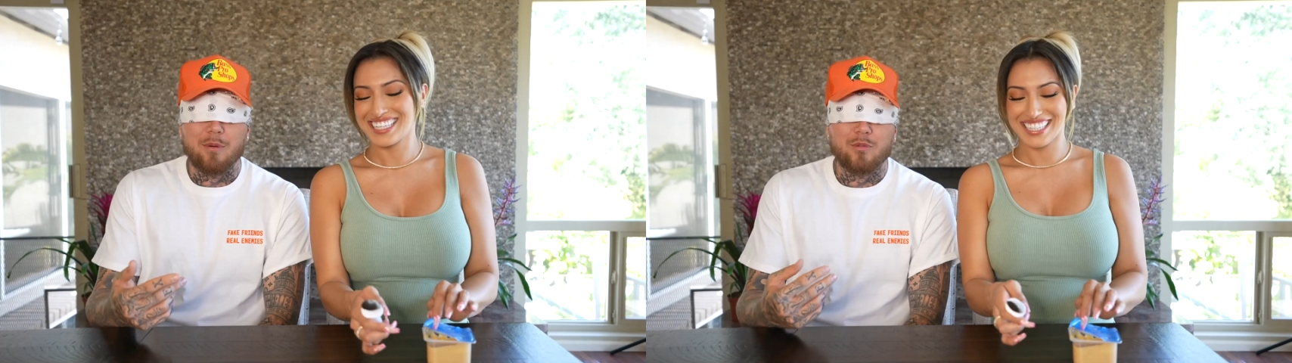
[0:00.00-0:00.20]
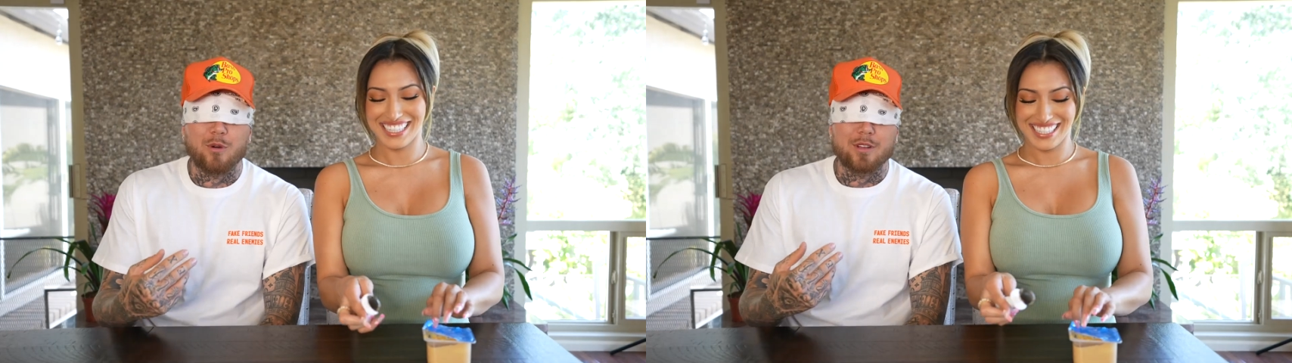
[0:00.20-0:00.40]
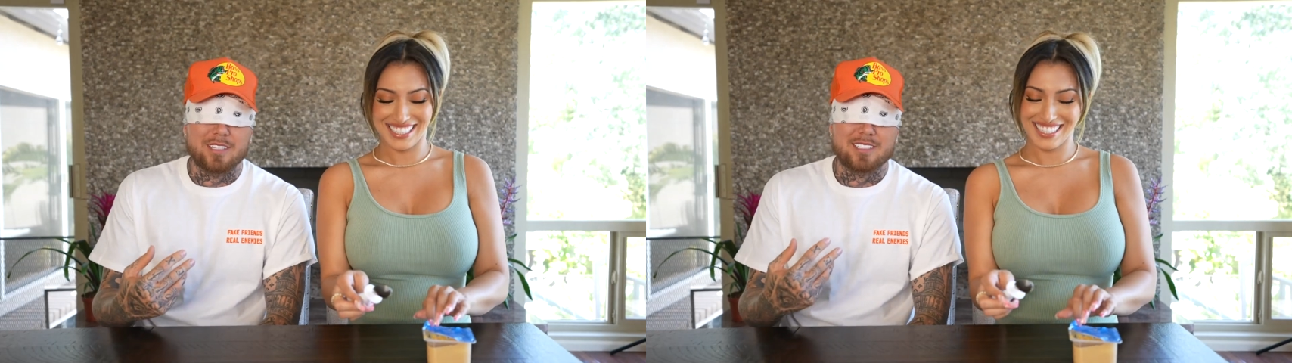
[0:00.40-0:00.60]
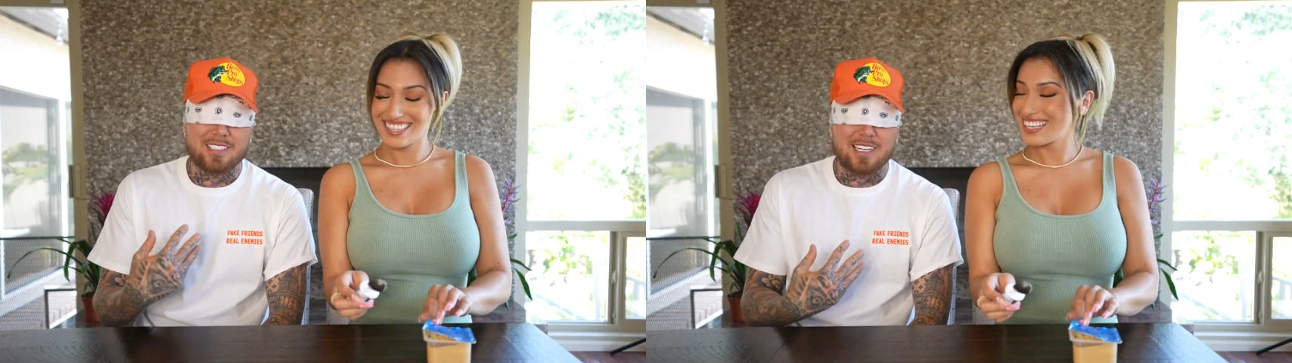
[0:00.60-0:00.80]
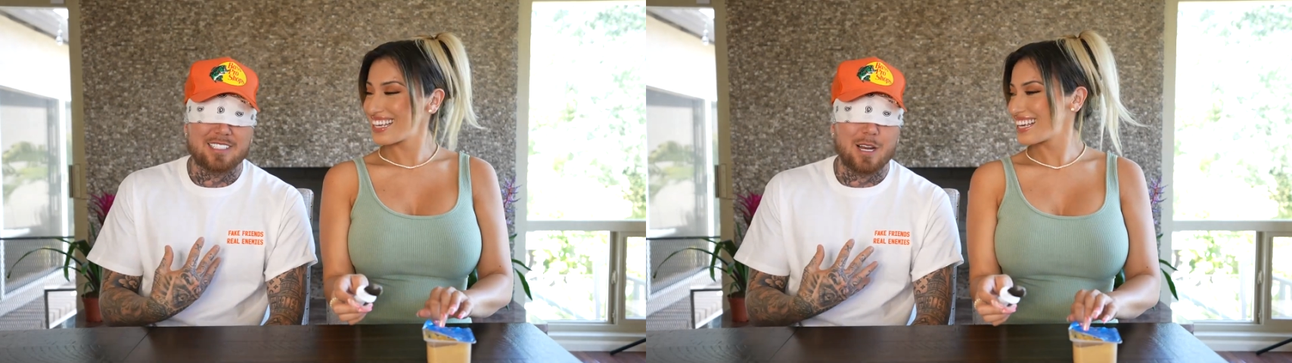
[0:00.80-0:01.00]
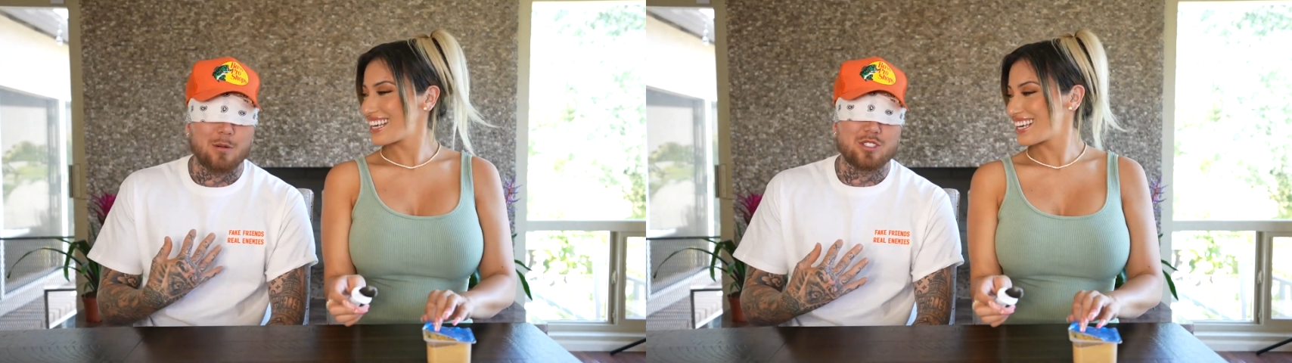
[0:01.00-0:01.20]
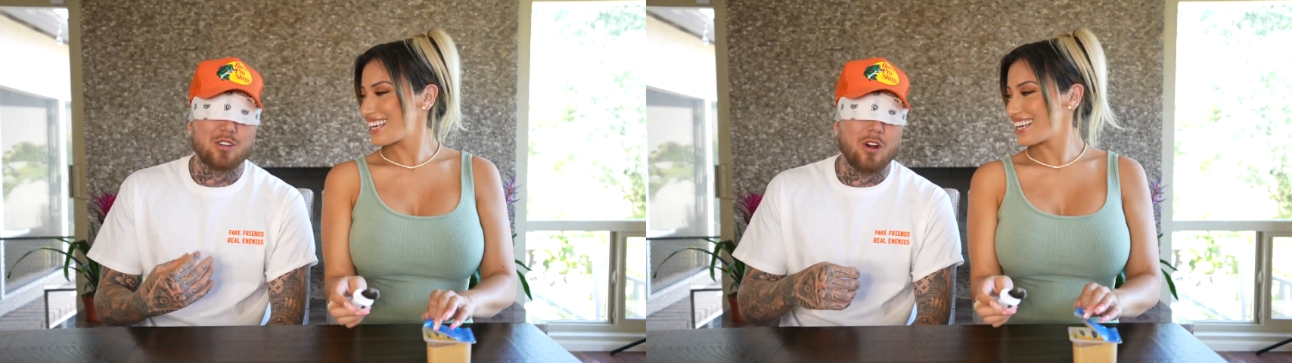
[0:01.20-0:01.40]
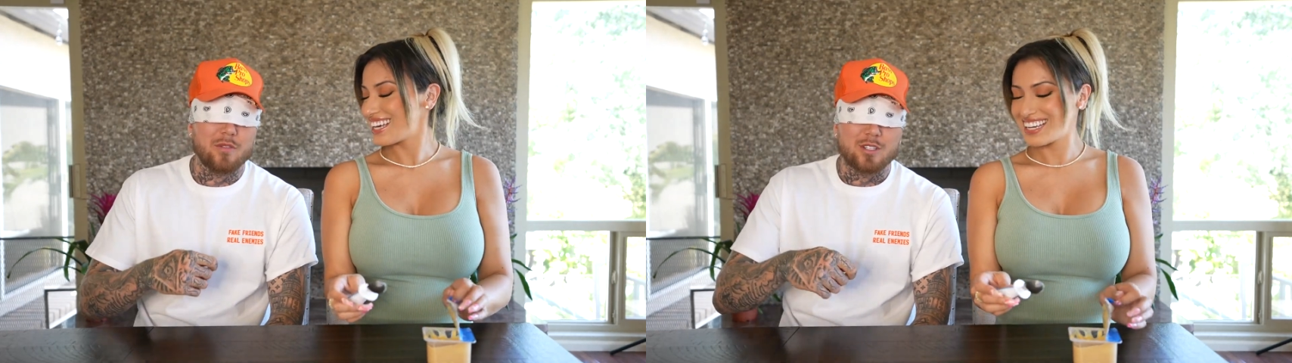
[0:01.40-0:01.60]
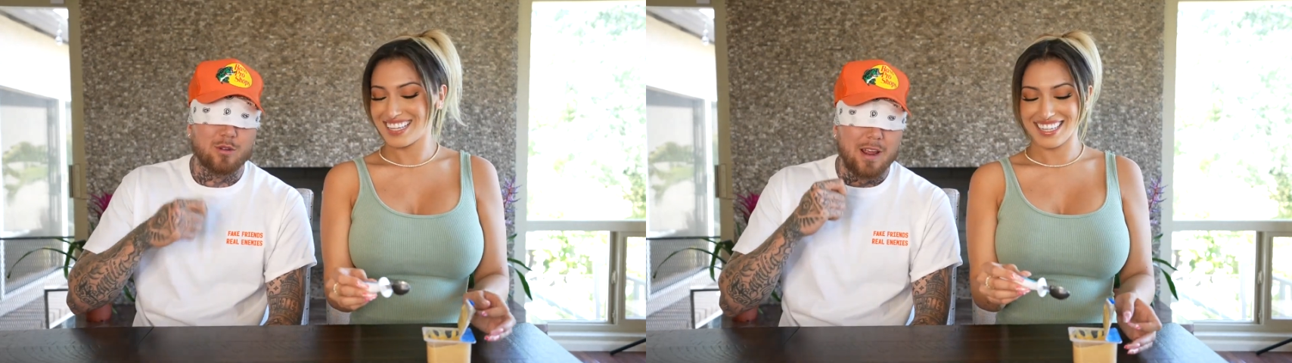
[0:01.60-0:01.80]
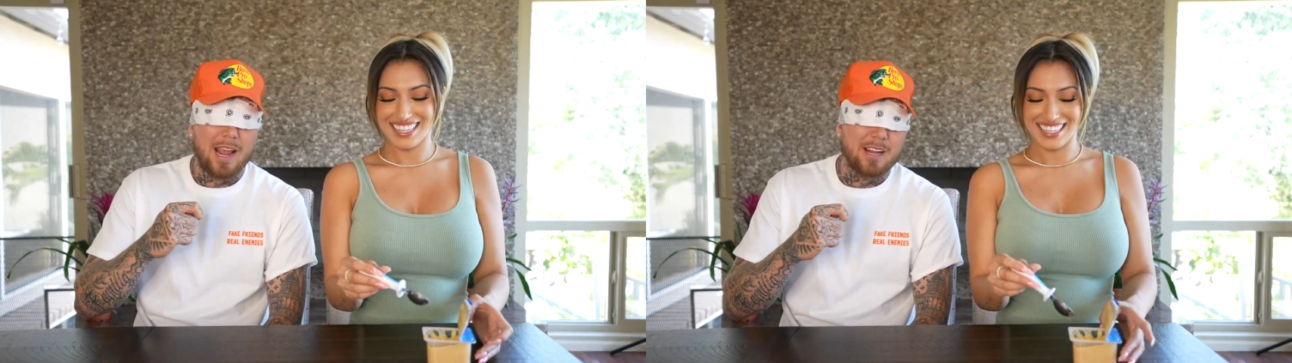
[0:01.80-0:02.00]
Speaker 1: before this because I said I was starving, so
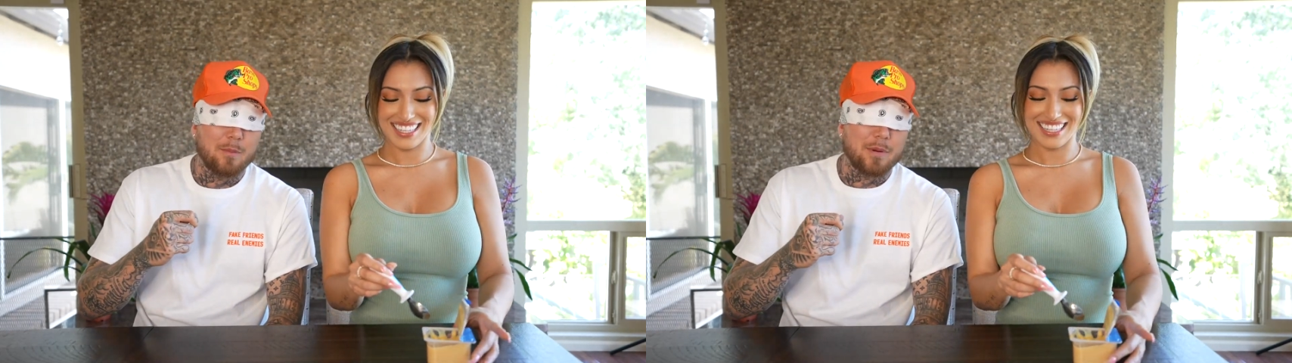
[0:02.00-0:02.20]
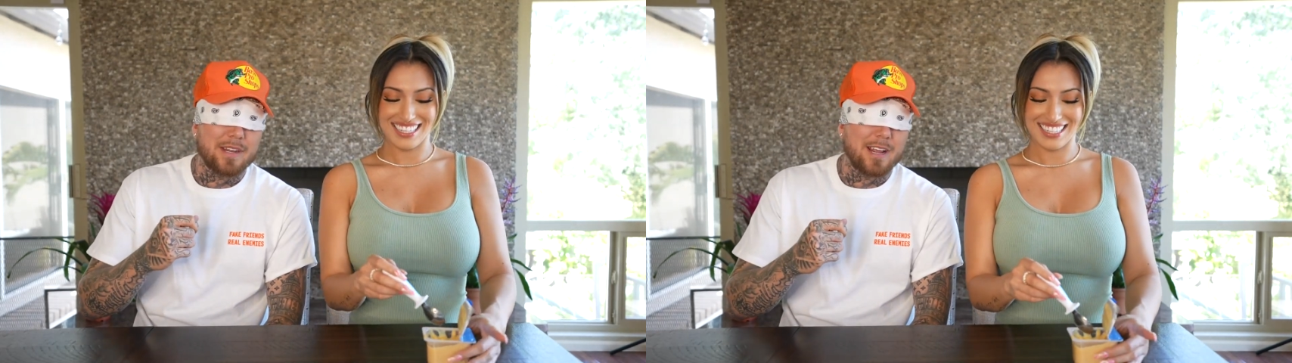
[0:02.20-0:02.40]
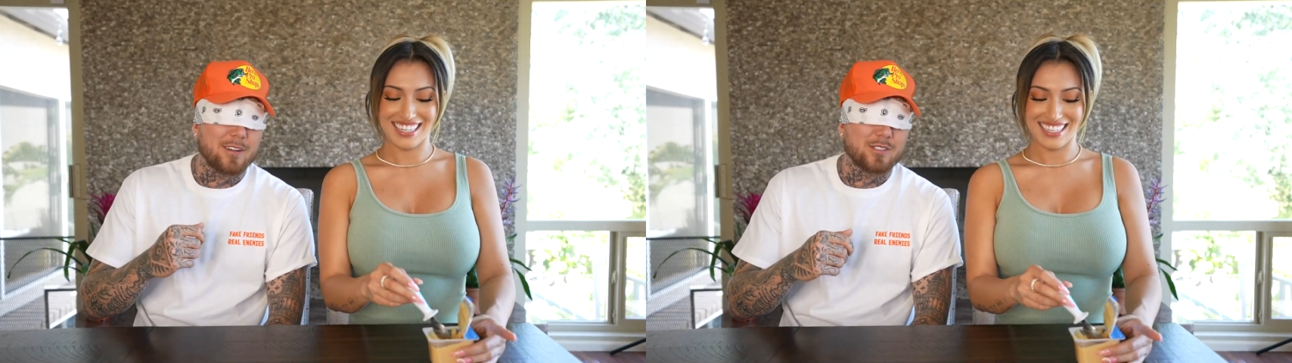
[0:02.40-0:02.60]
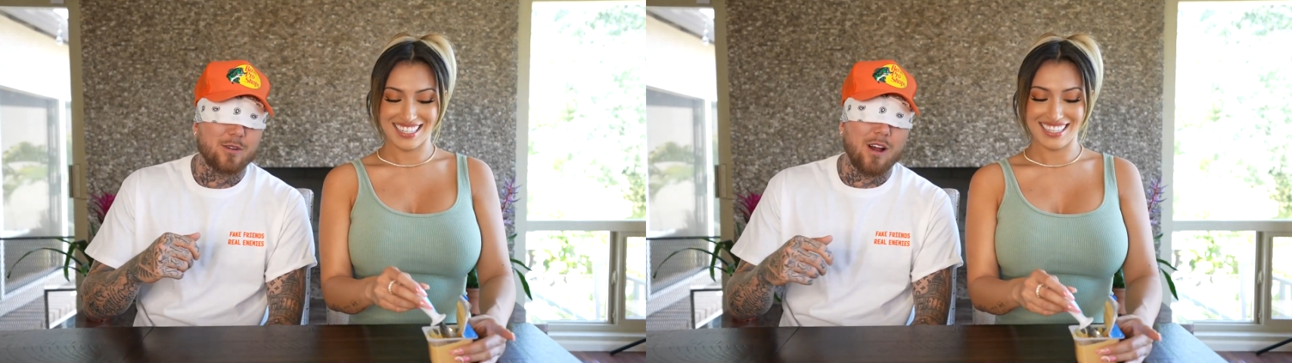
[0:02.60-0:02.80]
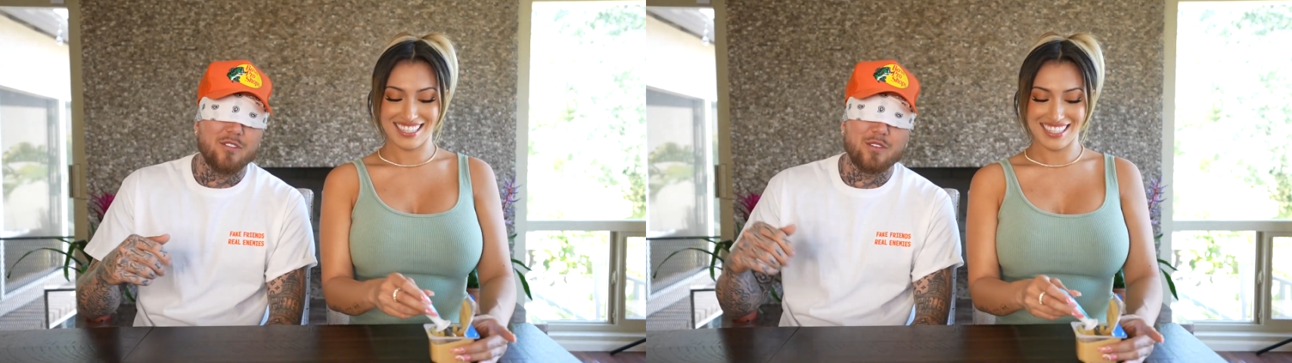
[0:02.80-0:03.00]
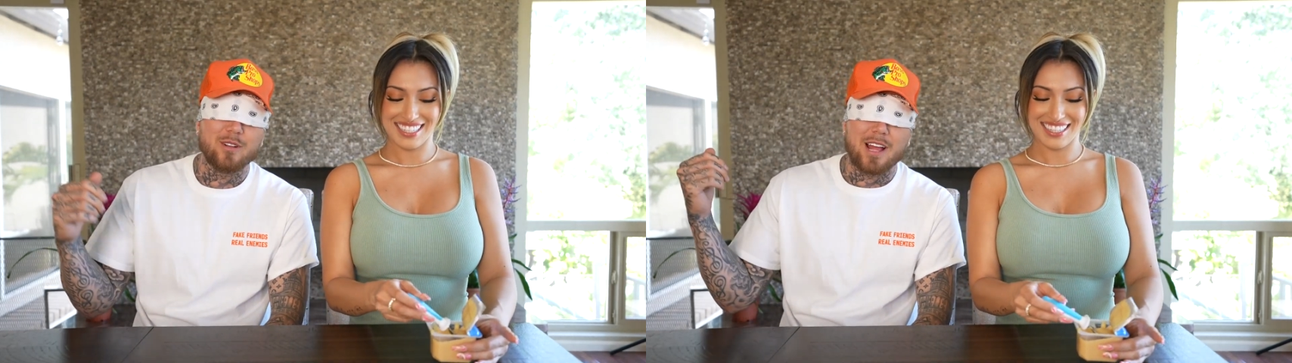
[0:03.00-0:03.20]
I ate a banana, so I feel